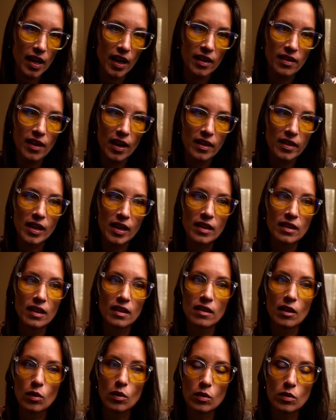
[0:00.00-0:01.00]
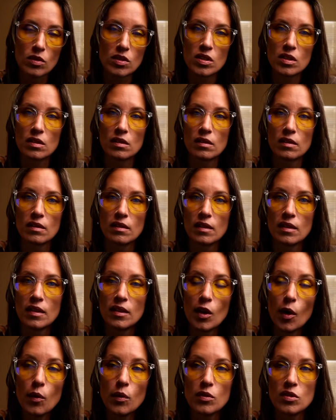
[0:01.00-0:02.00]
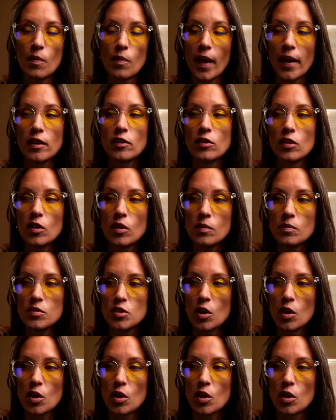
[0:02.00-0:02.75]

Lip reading: and they think that those microbes